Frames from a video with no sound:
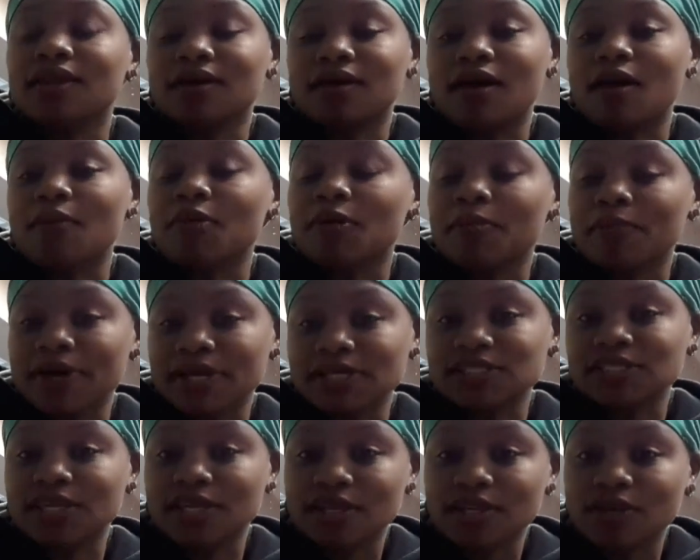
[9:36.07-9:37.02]
in a couple
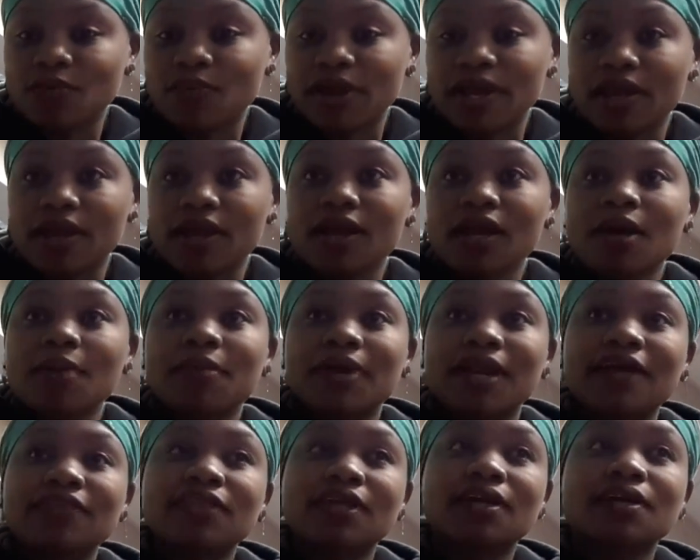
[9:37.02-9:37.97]
months anyway.
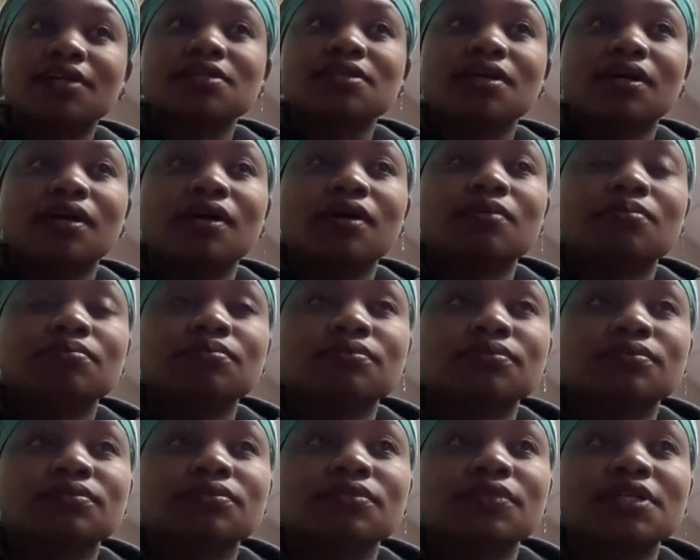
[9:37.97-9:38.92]
But I think
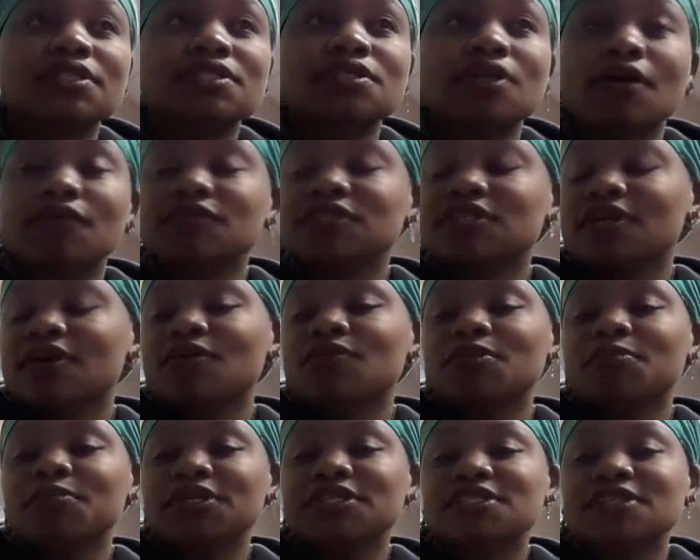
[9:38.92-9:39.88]
a soft
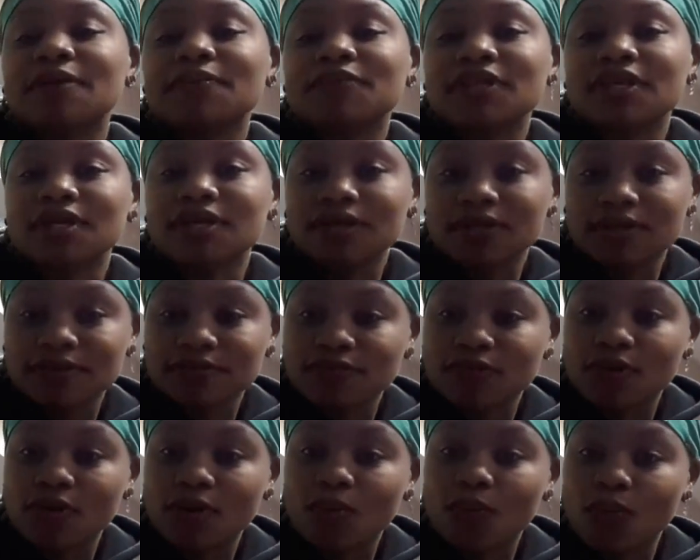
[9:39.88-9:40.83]
tail would be something good
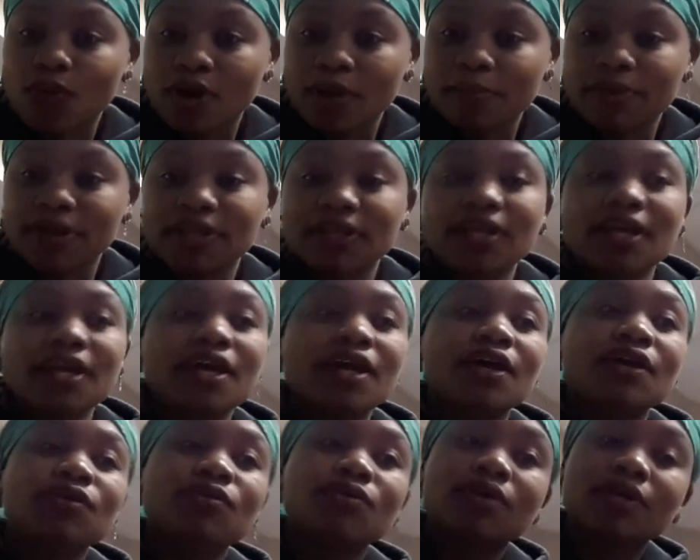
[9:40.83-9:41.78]
for a woman.
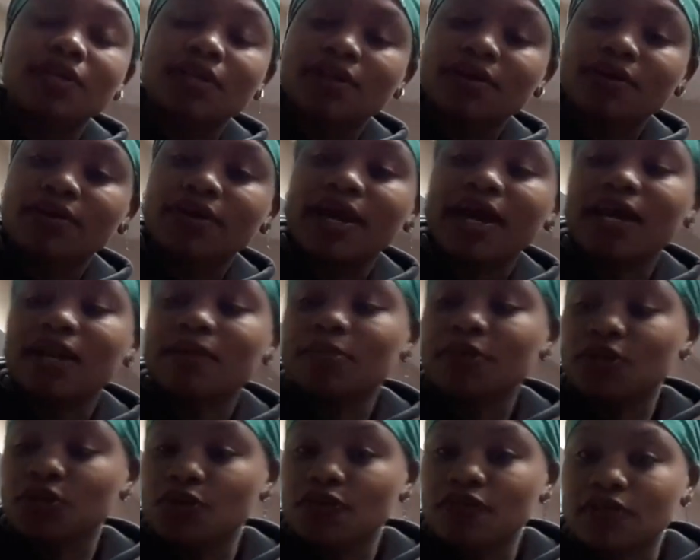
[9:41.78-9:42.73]
You can learn how to
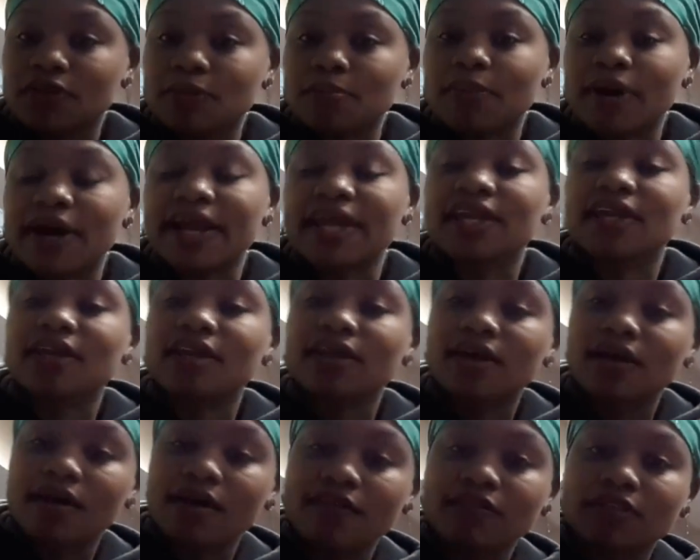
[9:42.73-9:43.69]
maneuver the bike,
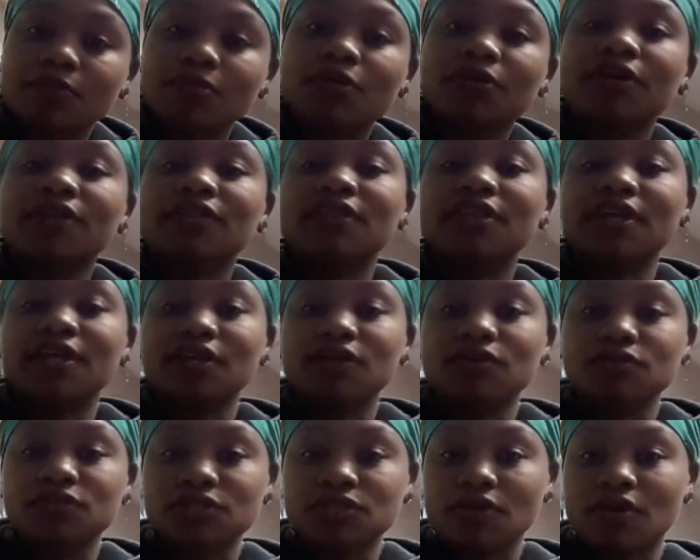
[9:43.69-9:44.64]
get comfortable, and
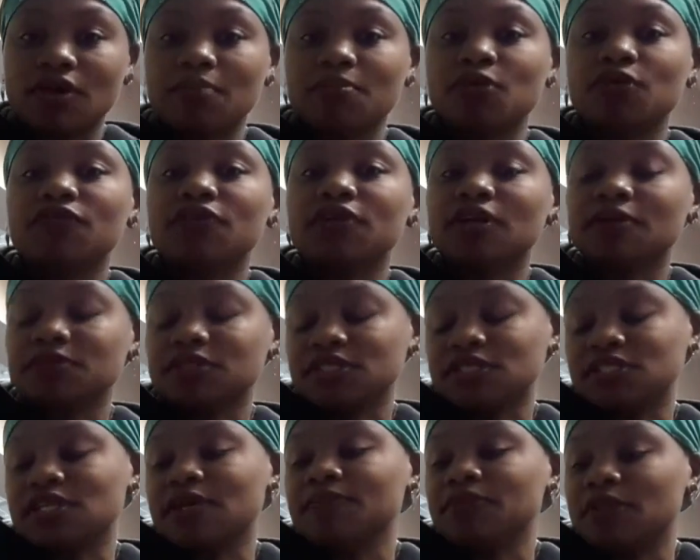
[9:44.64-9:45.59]
then you start moving up
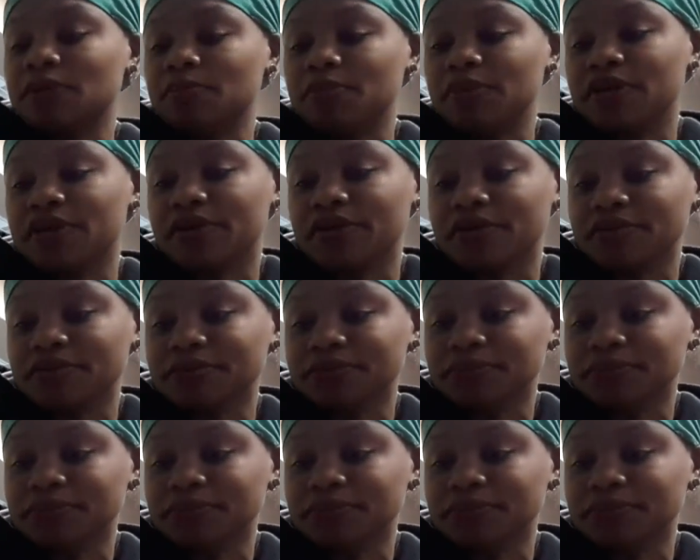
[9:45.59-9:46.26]
to something bigger.